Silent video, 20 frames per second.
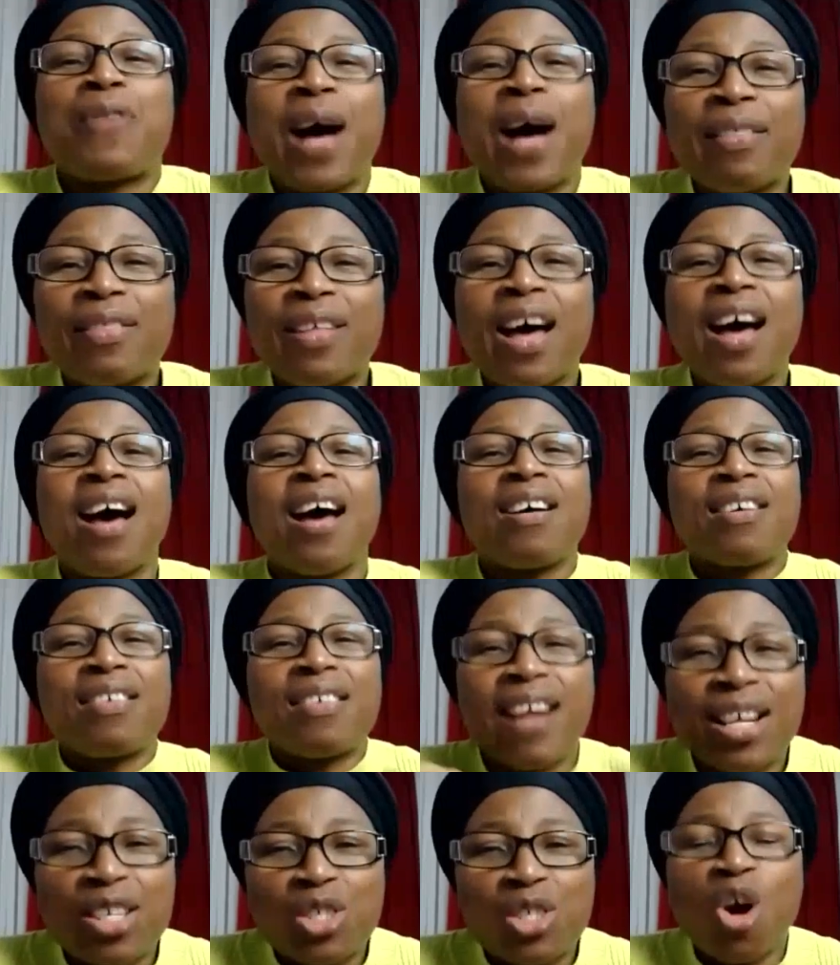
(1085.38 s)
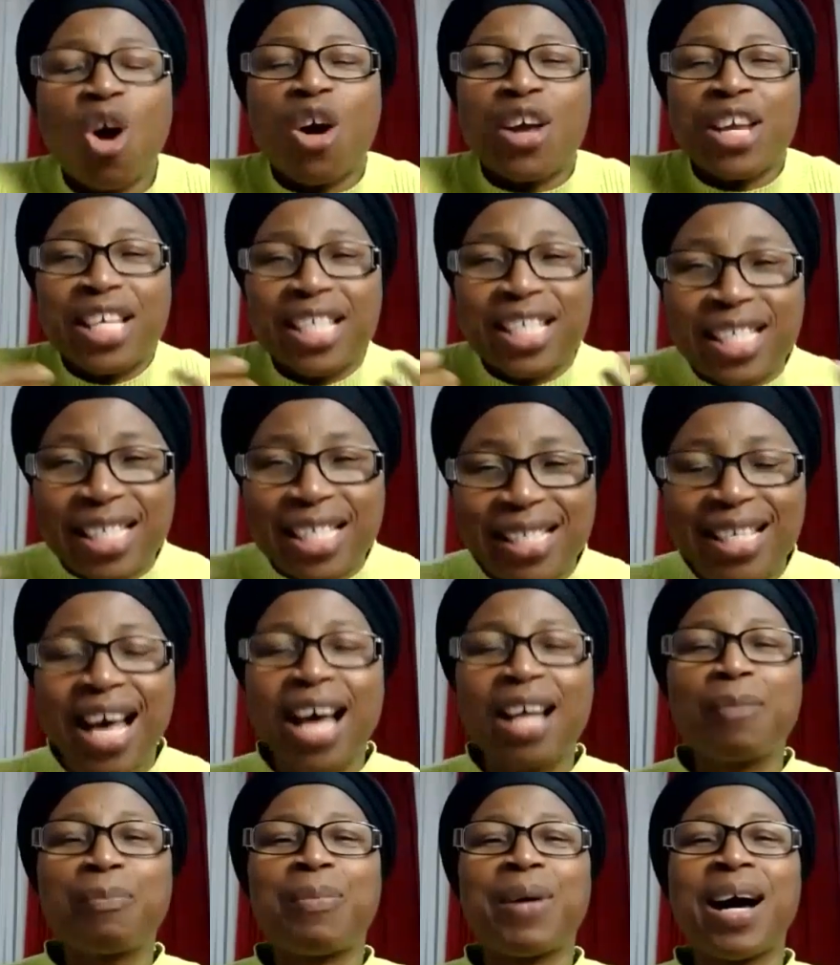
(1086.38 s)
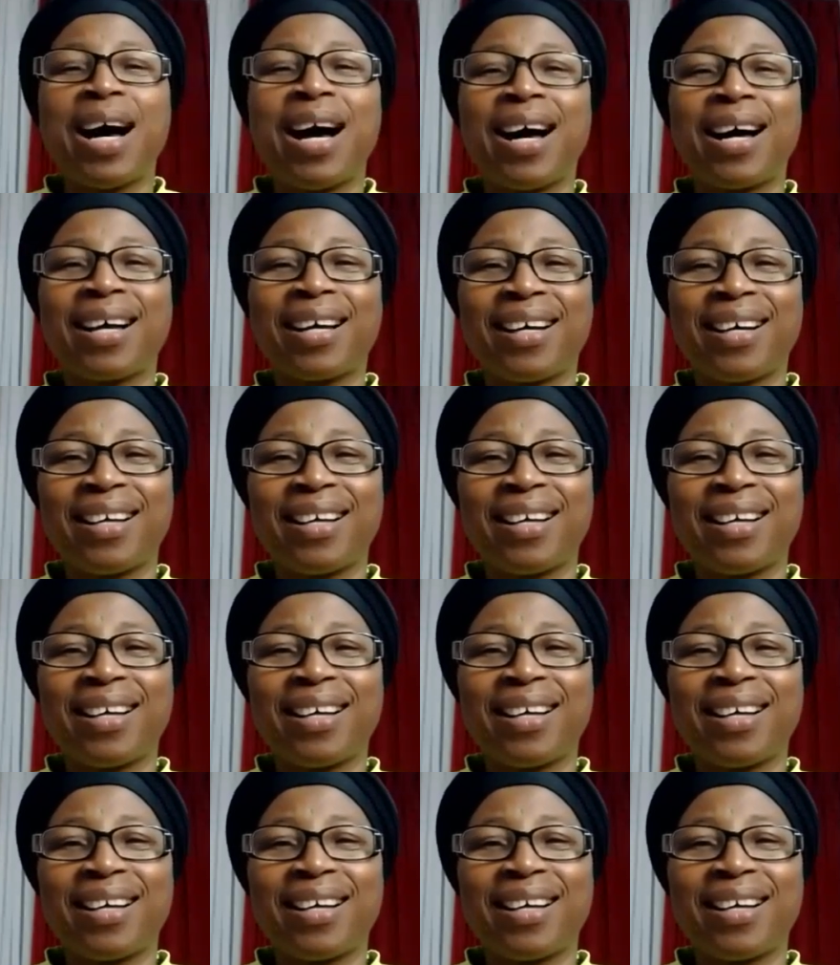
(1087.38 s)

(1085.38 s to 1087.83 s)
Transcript: Father, restore his hand back.